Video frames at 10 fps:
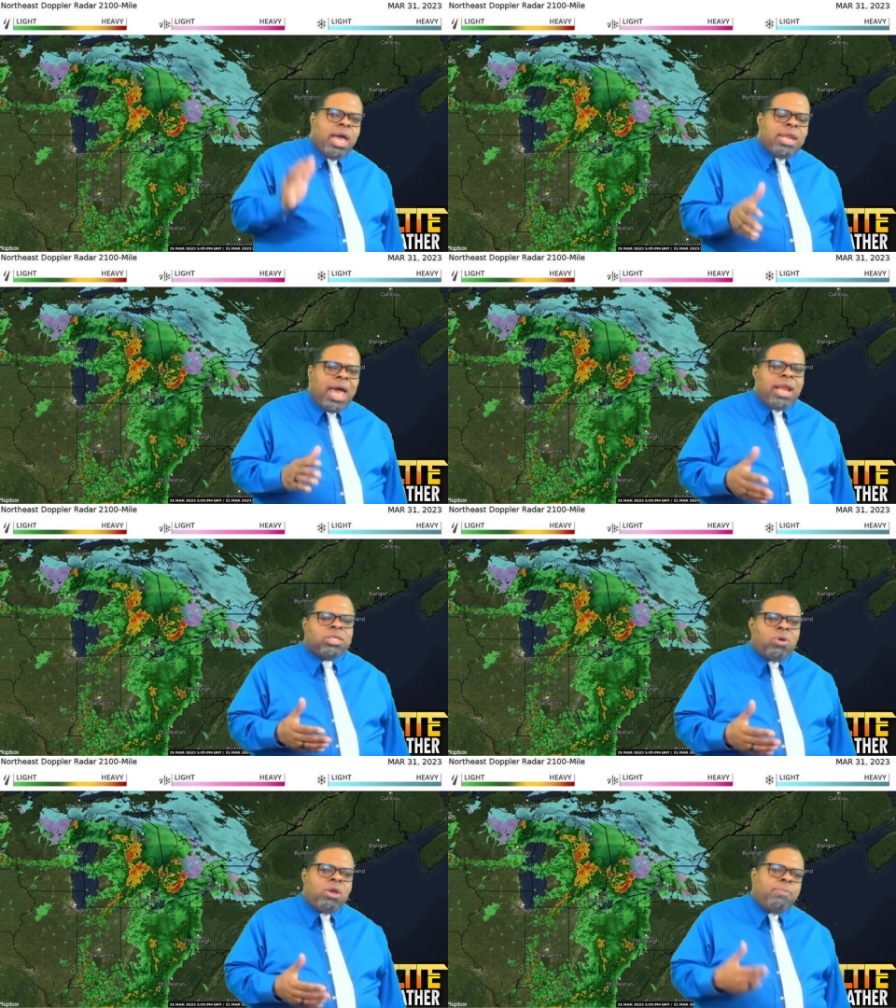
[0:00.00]
and that
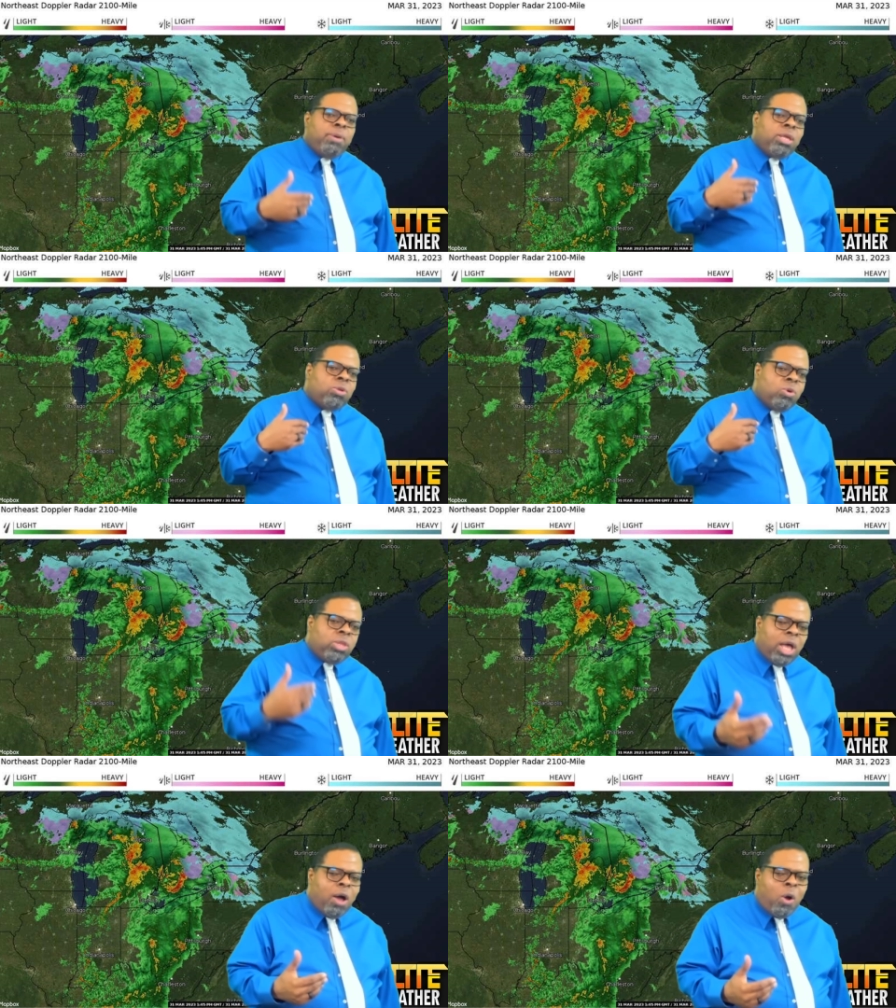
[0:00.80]
is going to be through
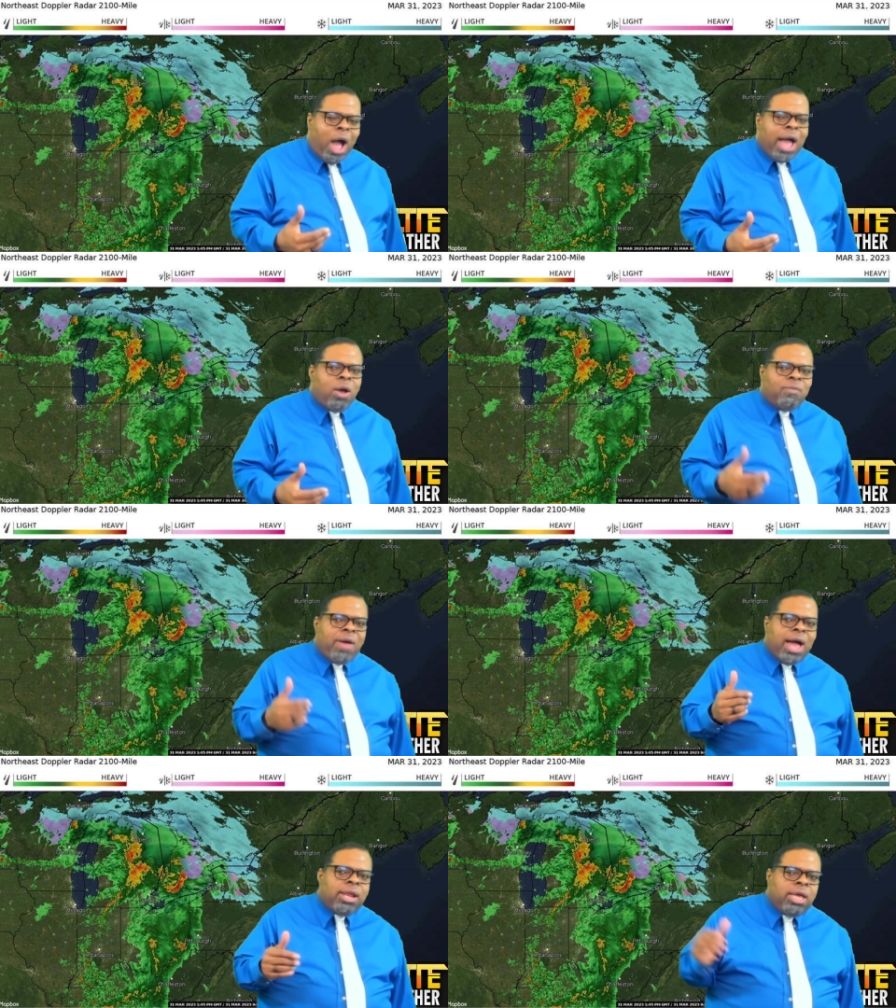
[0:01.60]
the Ohio
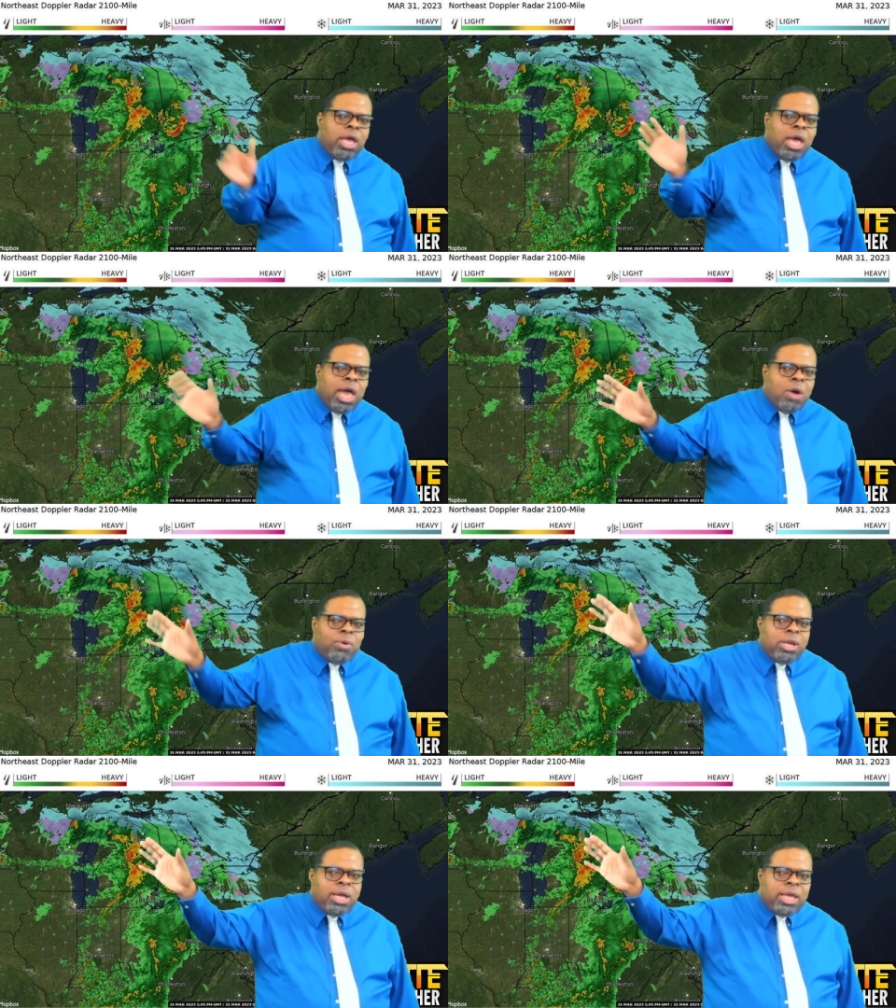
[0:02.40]
Valley, and
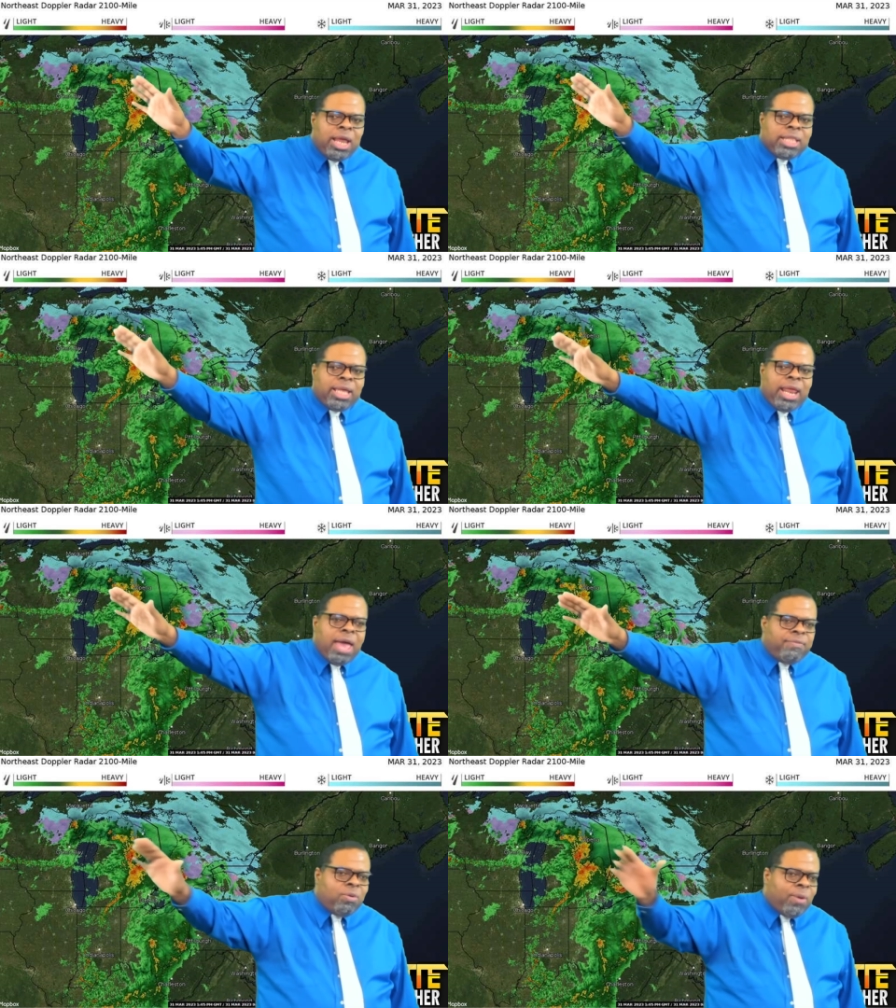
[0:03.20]
we're looking at the
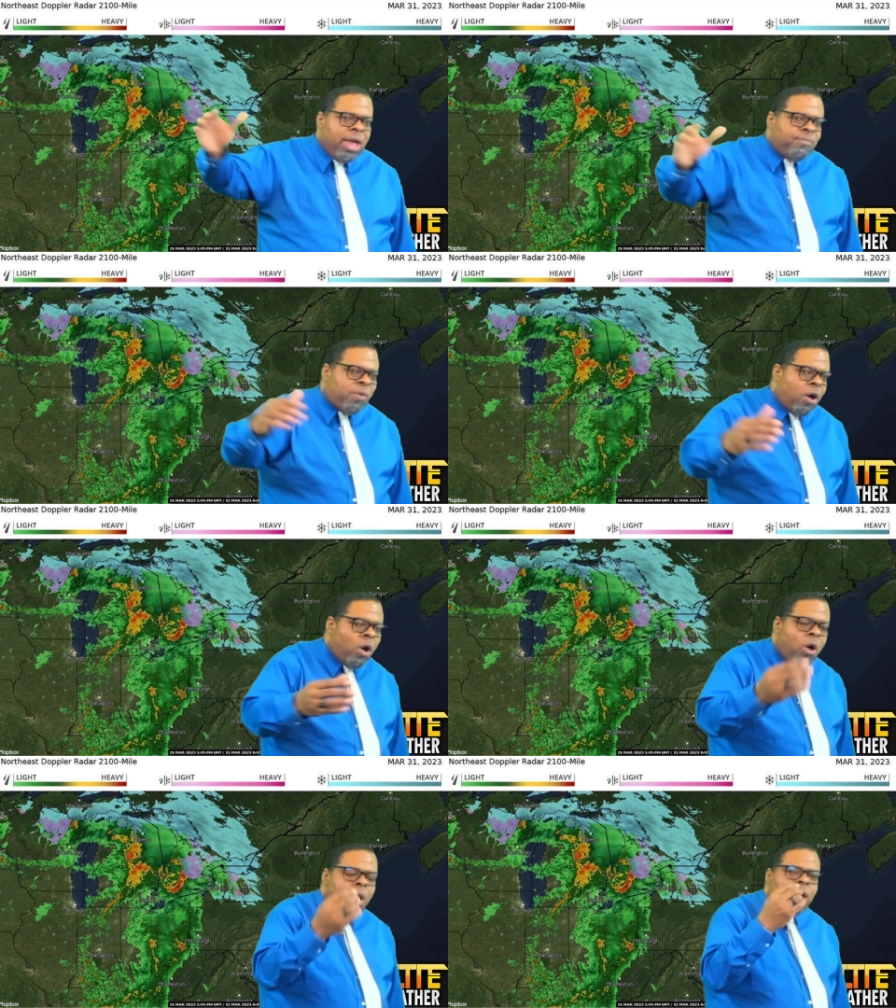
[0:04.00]
heavy
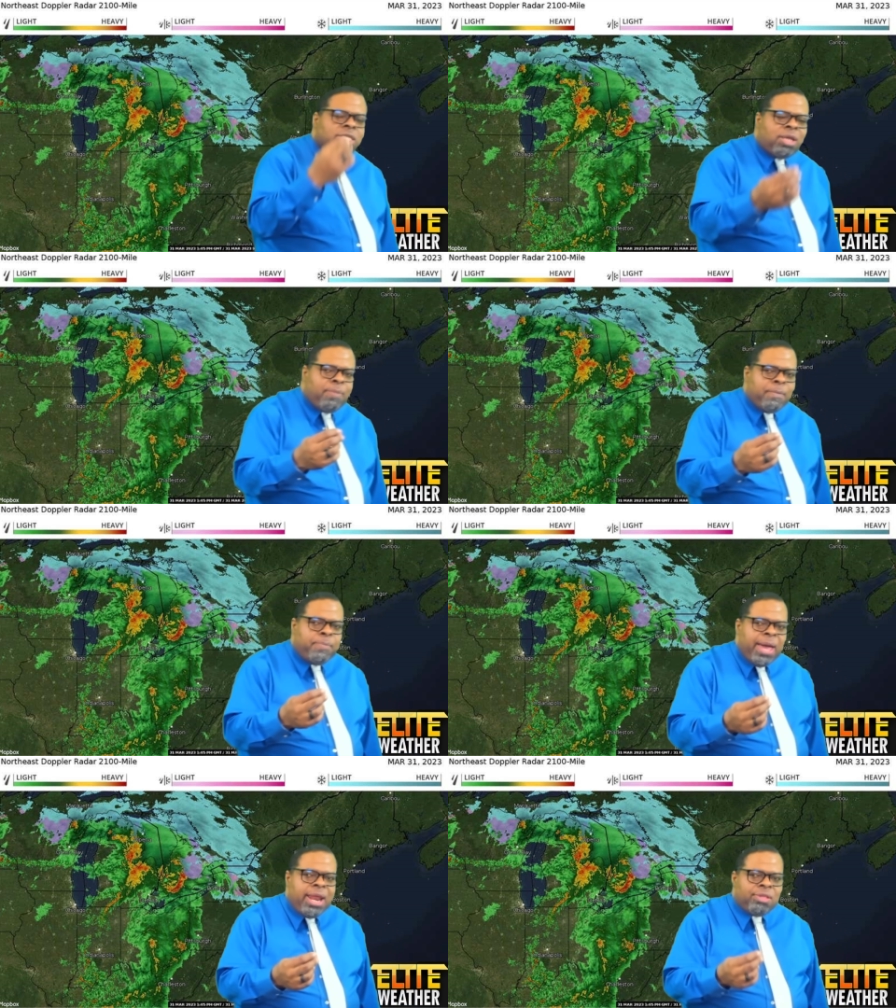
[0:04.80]
rainfall, some
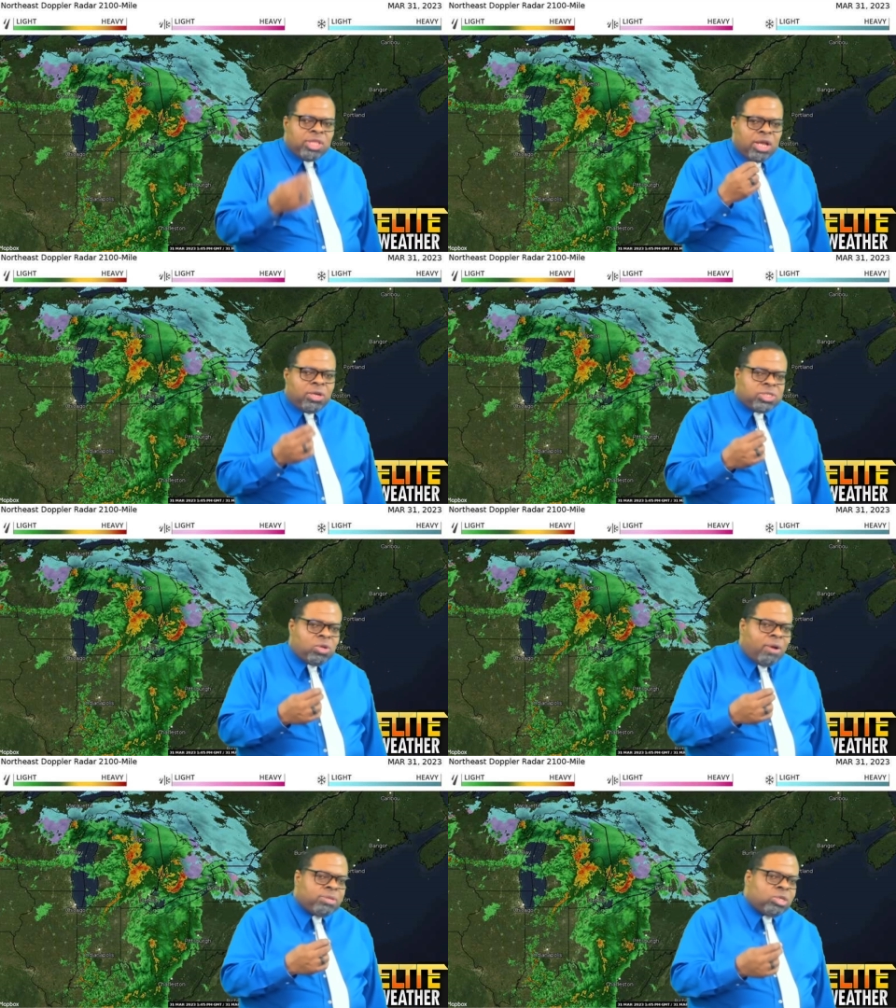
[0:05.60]
embedded
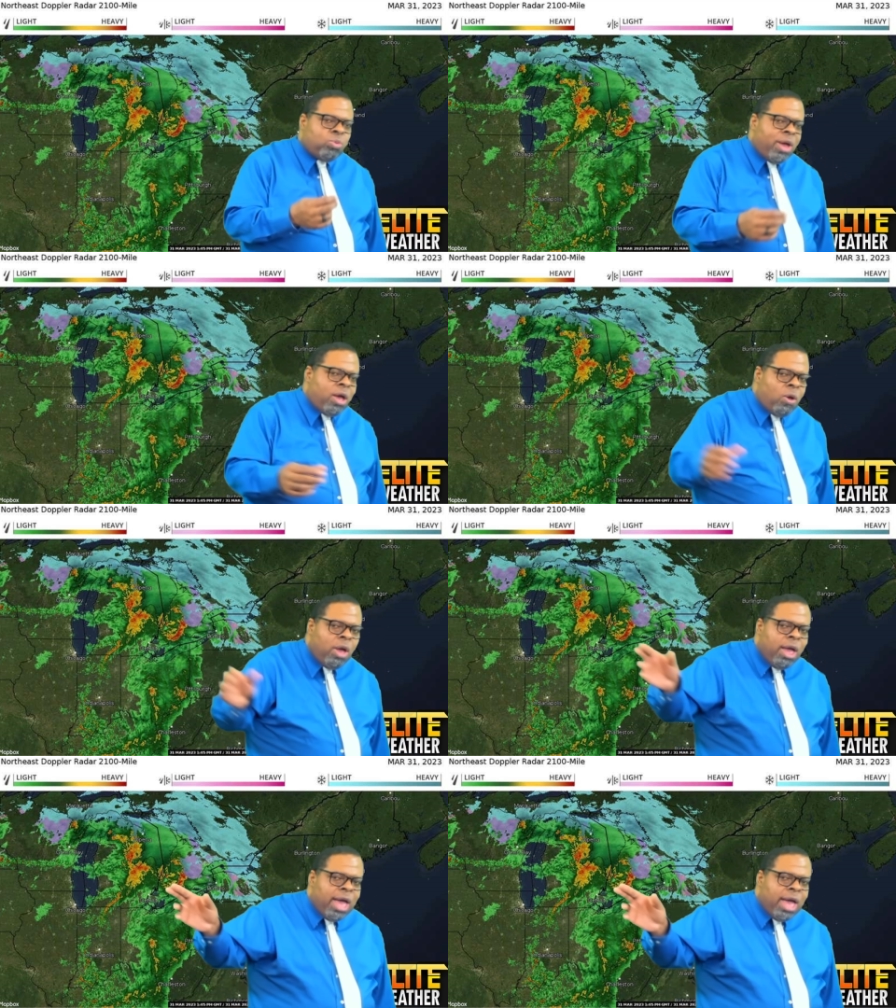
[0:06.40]
thunderstorms as well.